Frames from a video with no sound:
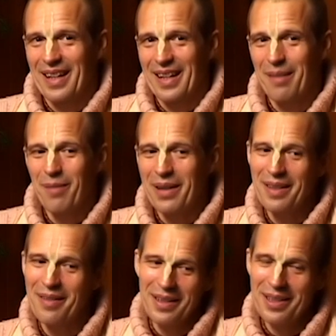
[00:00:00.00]
He must
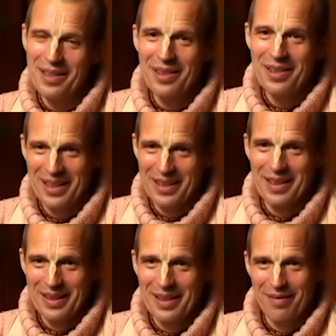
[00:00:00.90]
have understood it's
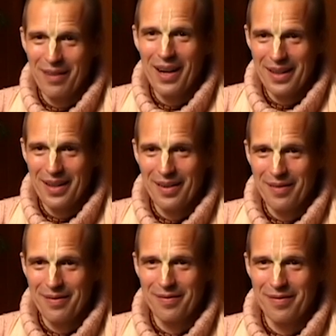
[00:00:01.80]
the father of
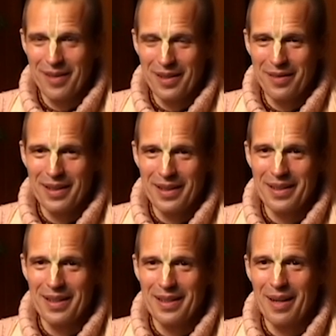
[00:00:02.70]
one of his
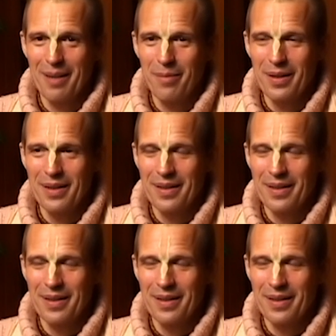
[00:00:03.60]
disciples.